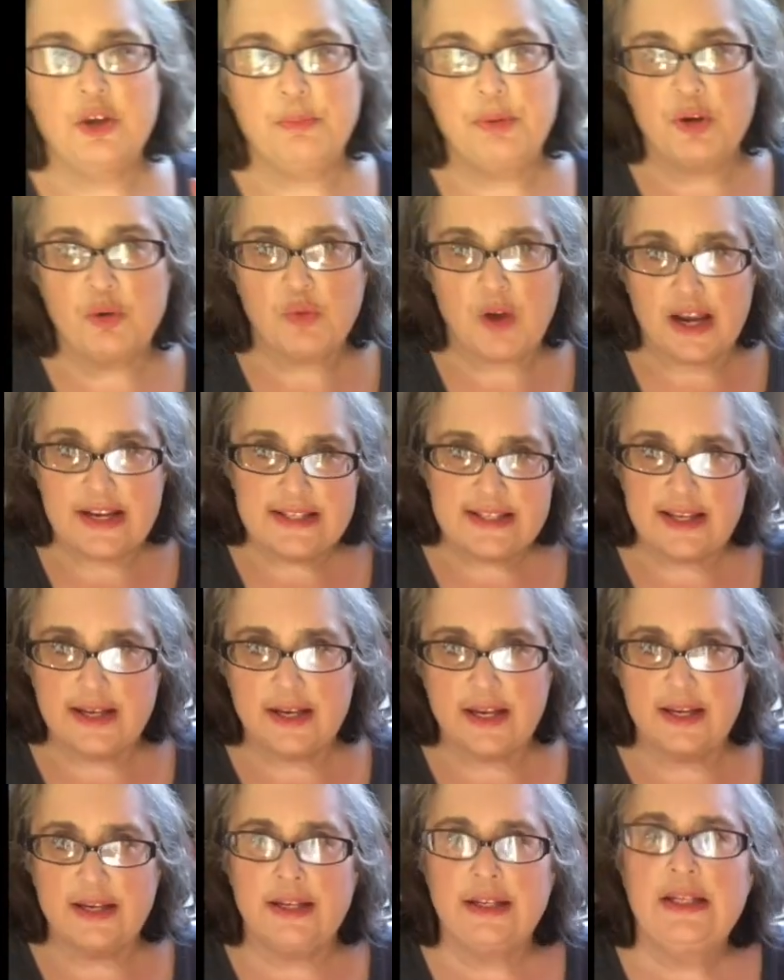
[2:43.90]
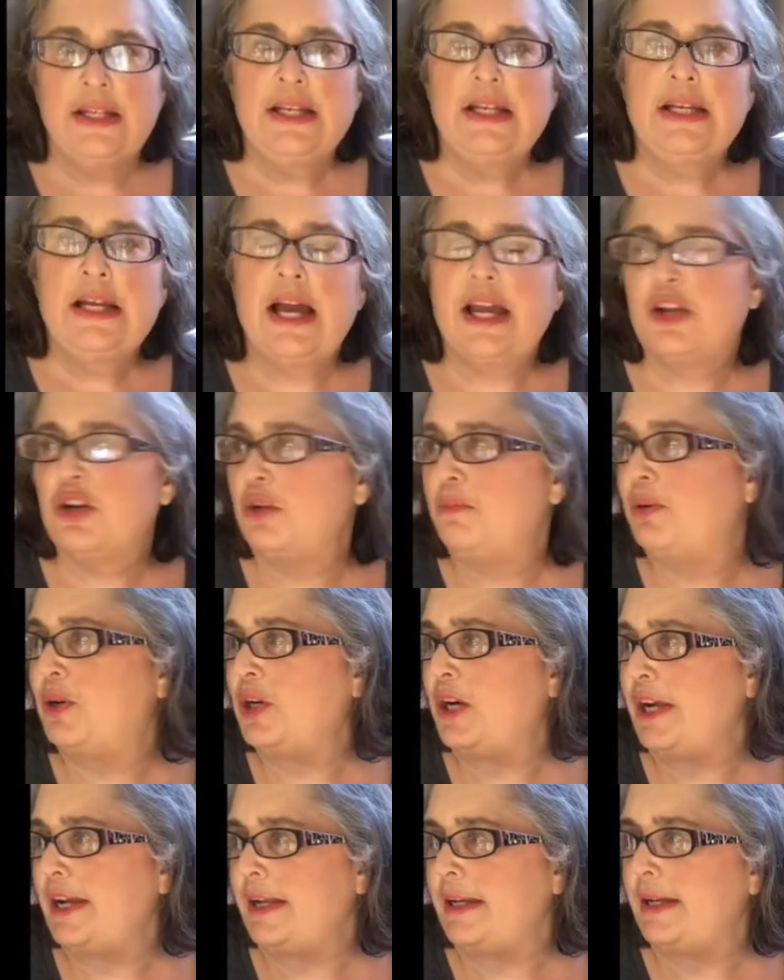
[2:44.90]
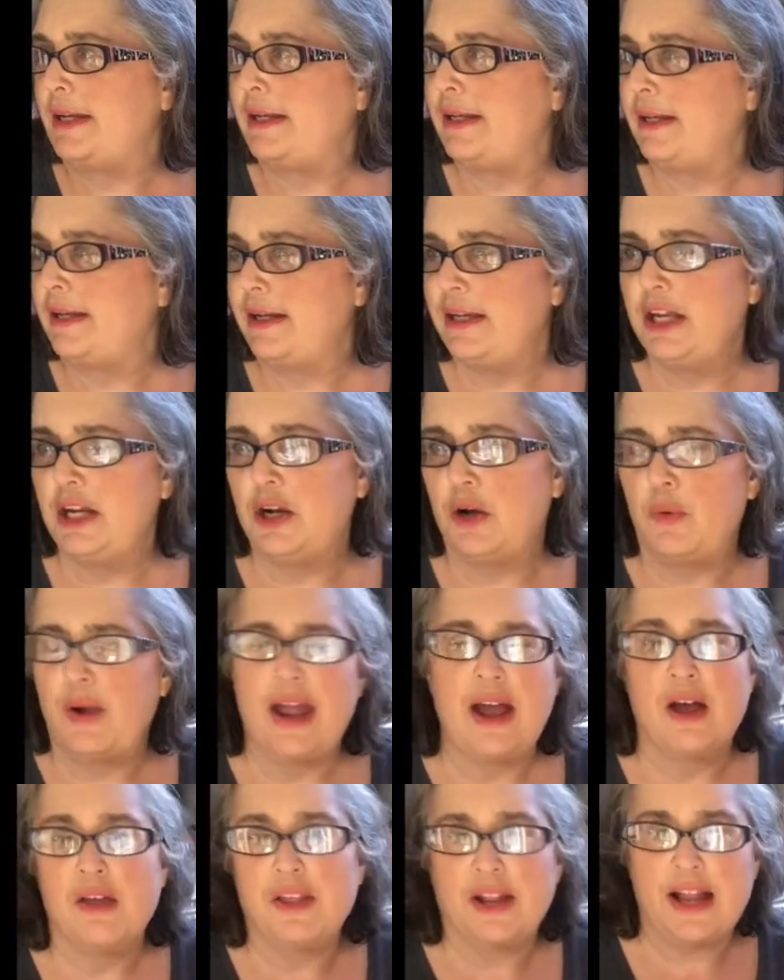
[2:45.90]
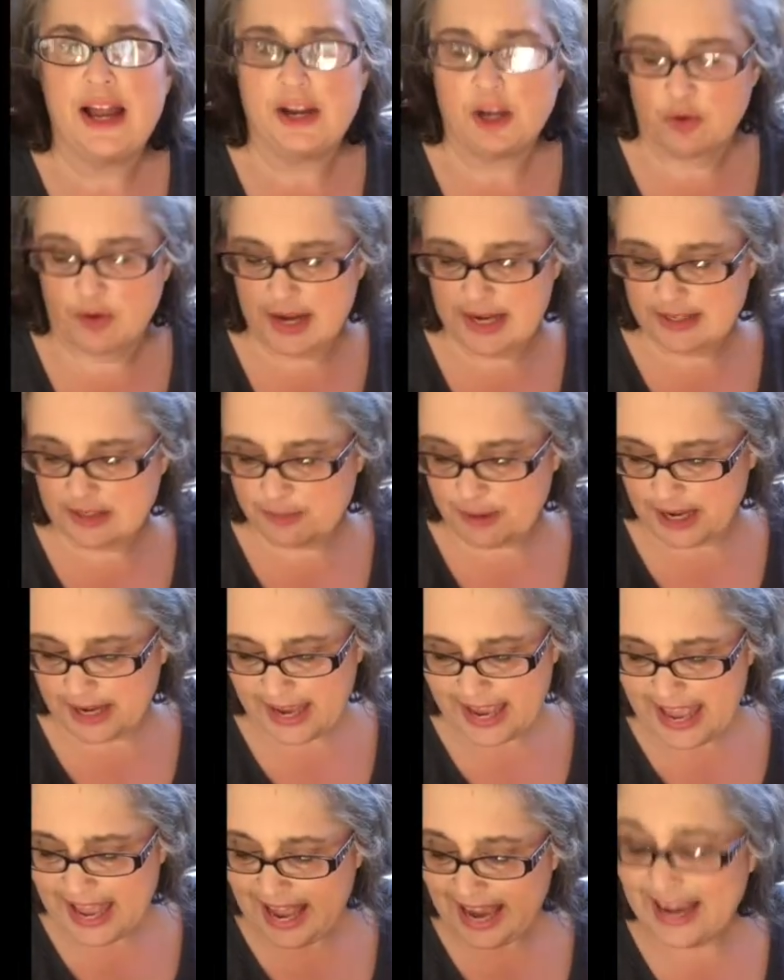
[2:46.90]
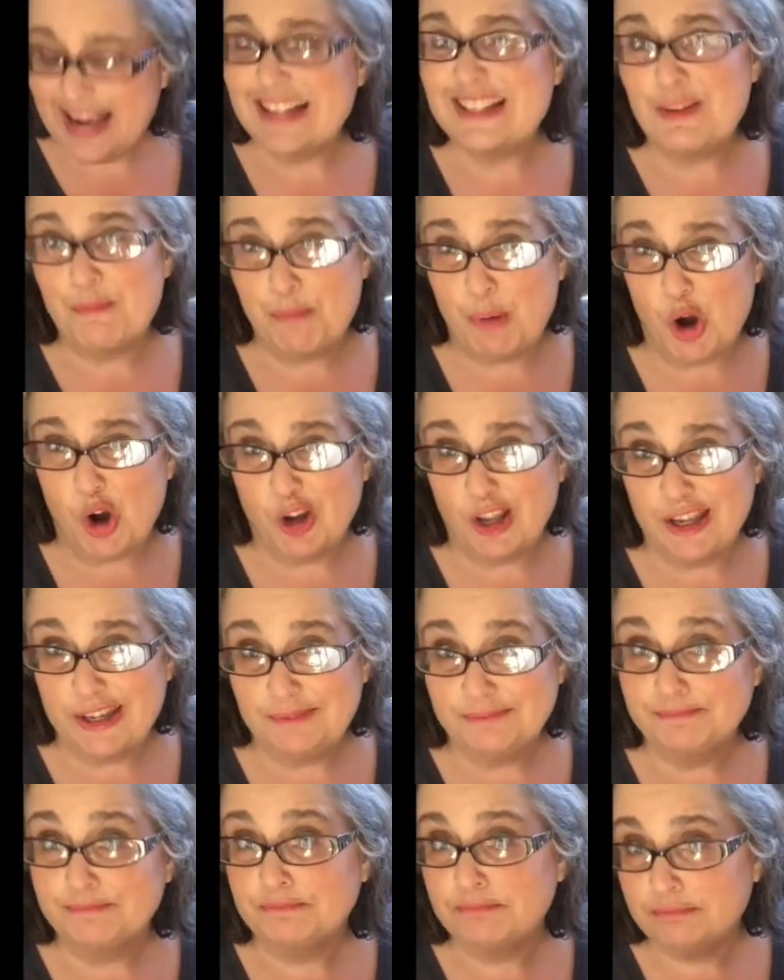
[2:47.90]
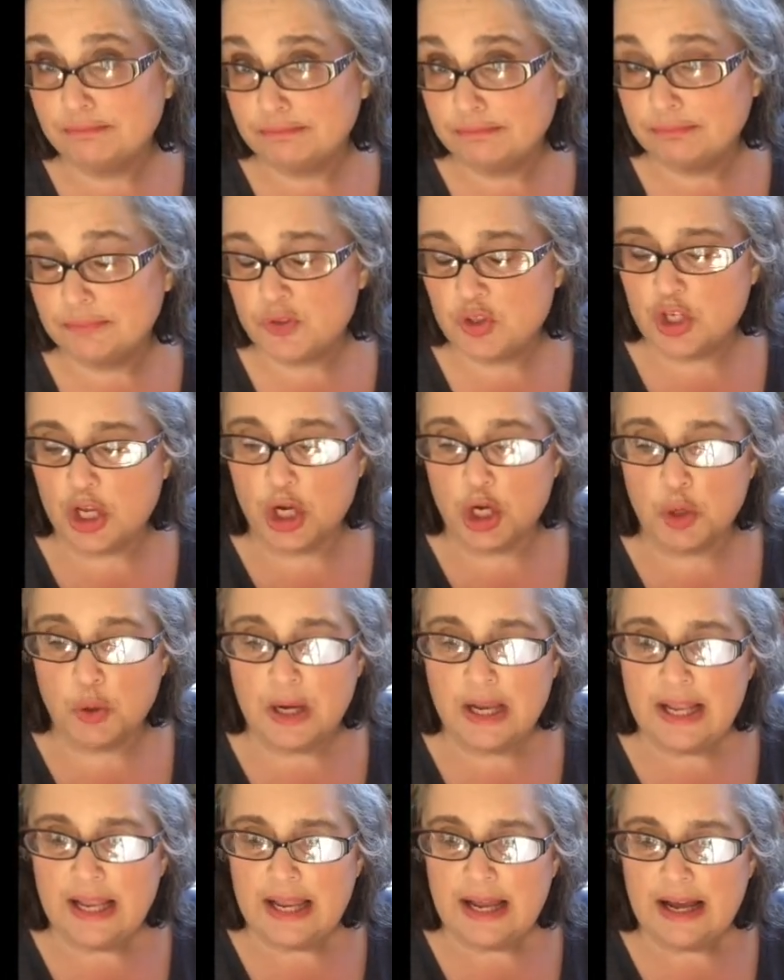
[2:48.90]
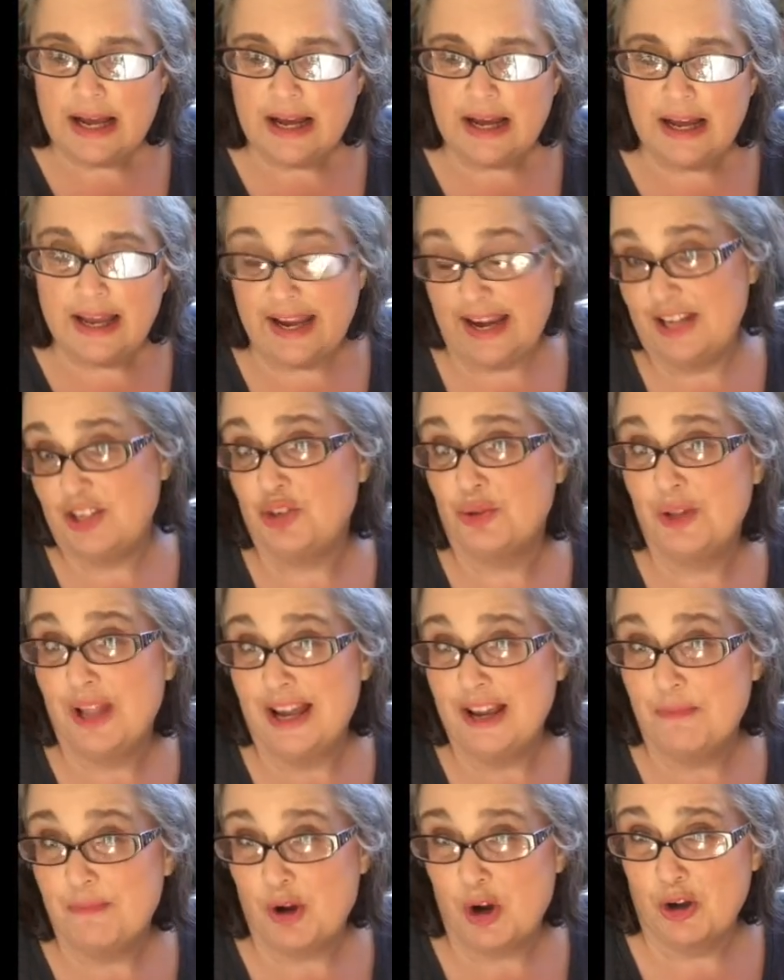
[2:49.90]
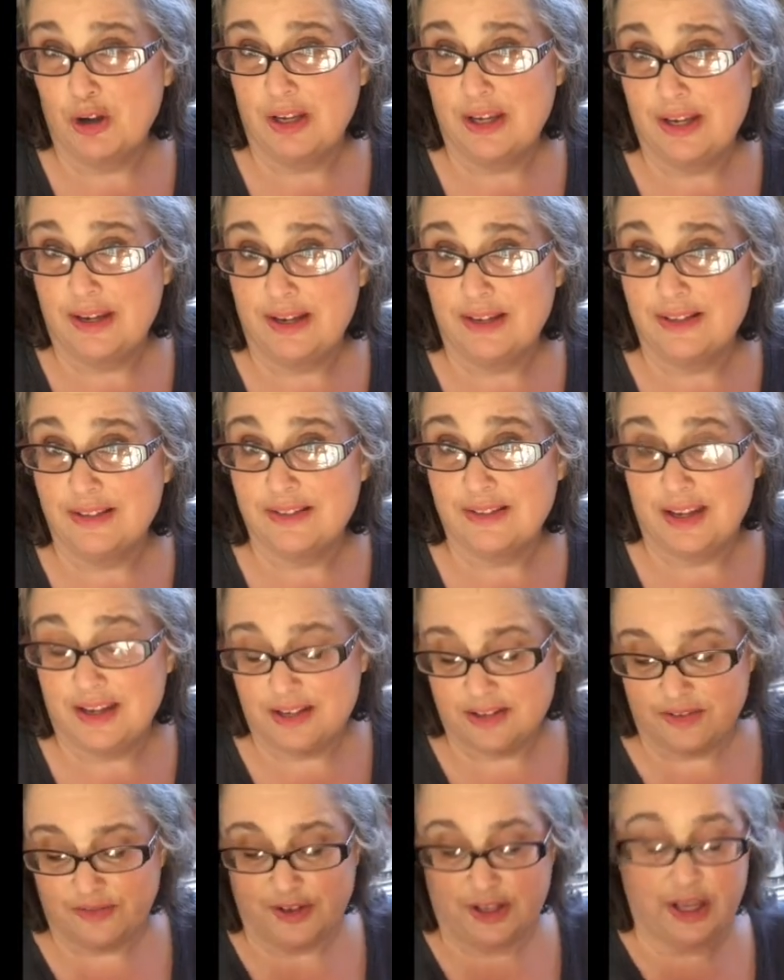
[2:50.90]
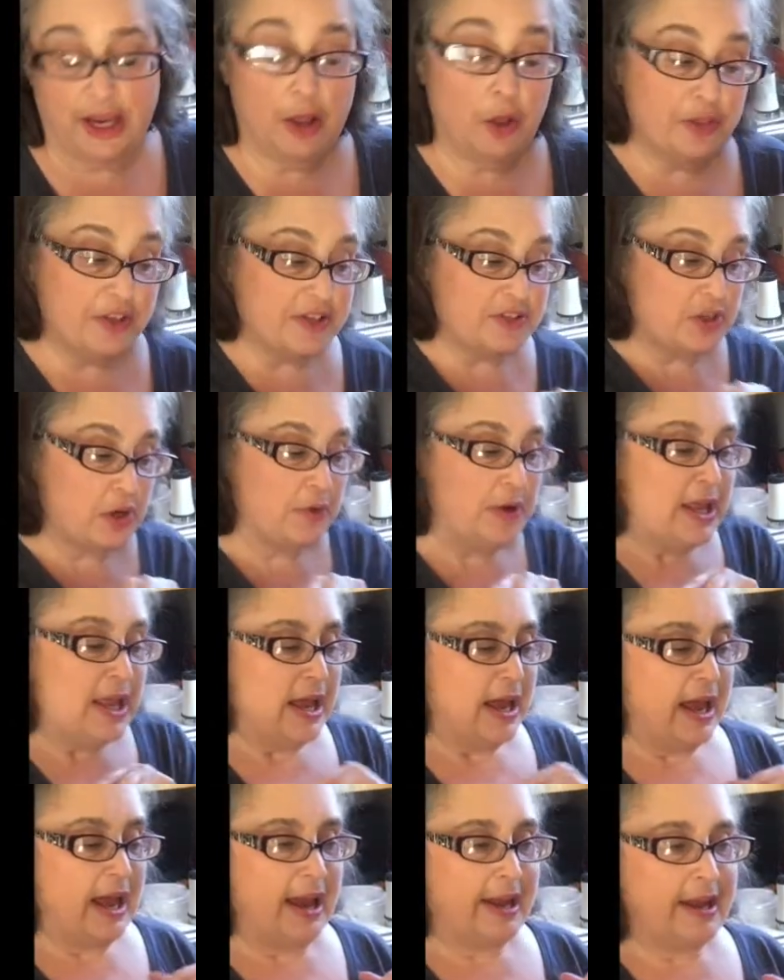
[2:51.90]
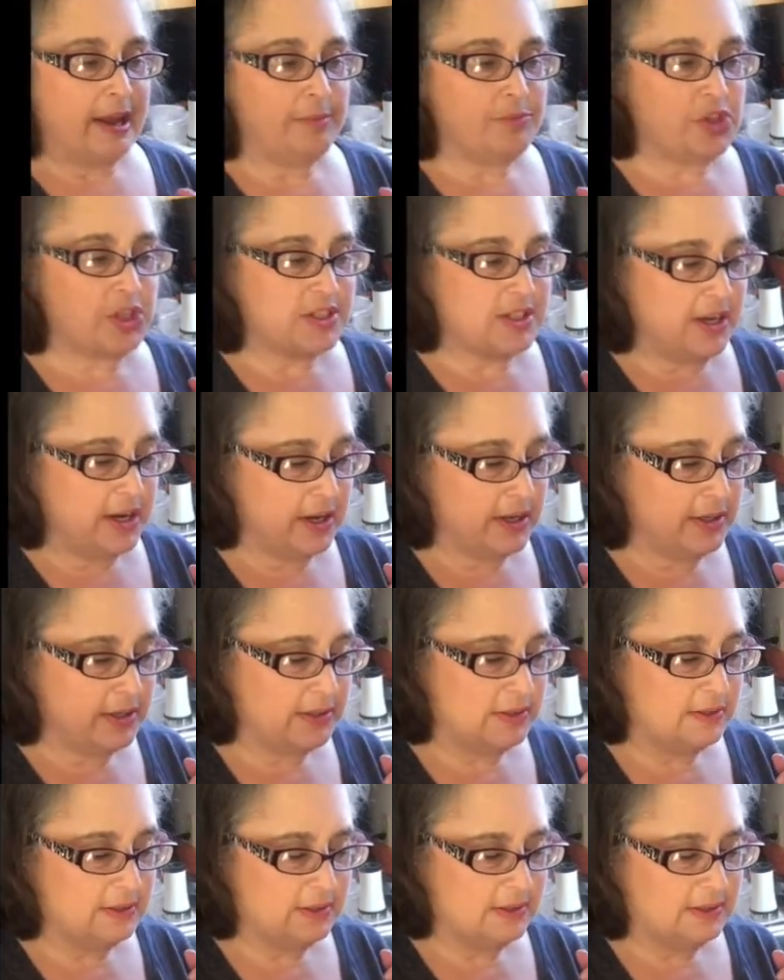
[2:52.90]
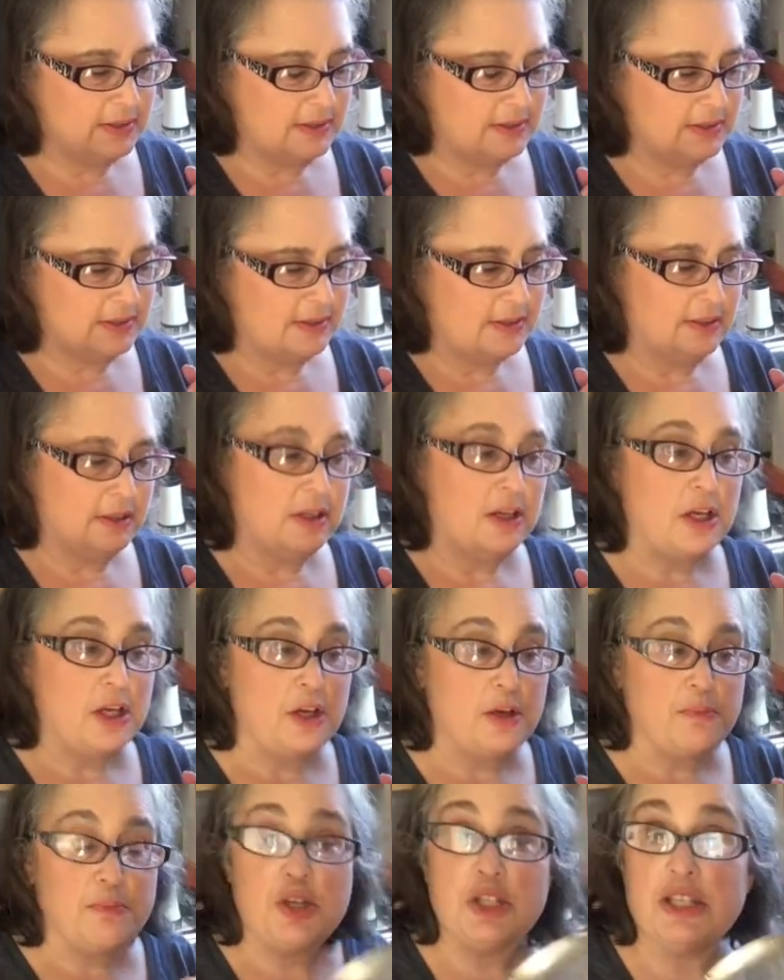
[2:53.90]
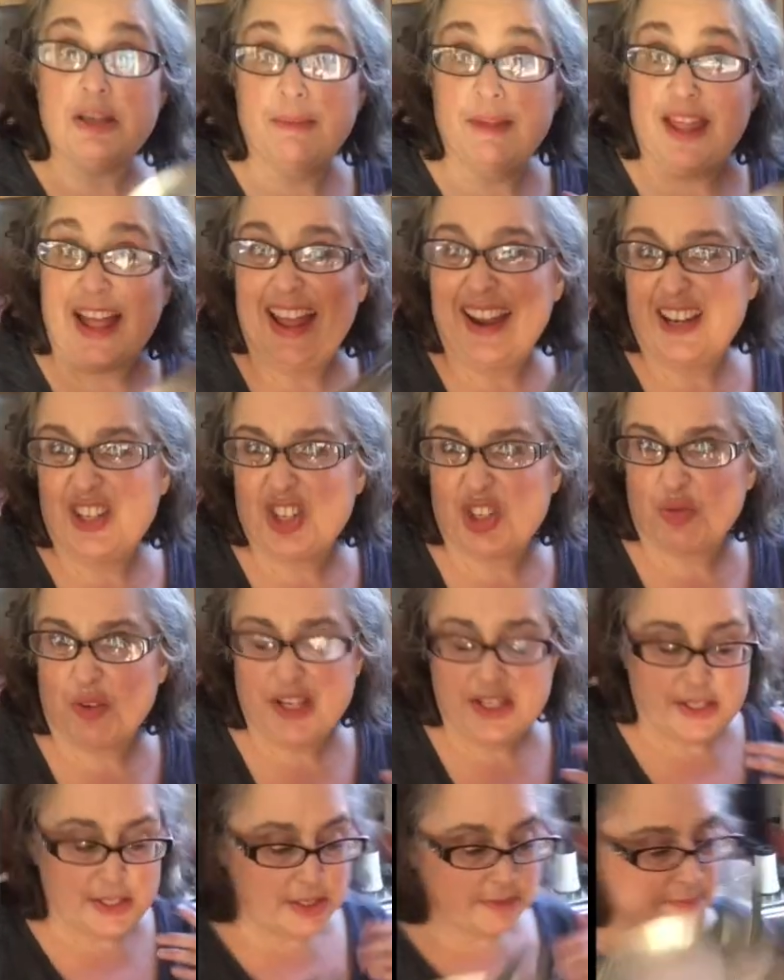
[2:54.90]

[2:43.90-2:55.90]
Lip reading: put rice in it, I could put, you know, other kind of grains, but I had some barley, so, and I do like barley, and it's fairly healthy, so I am just gonna put some of that, and I just rinsed it,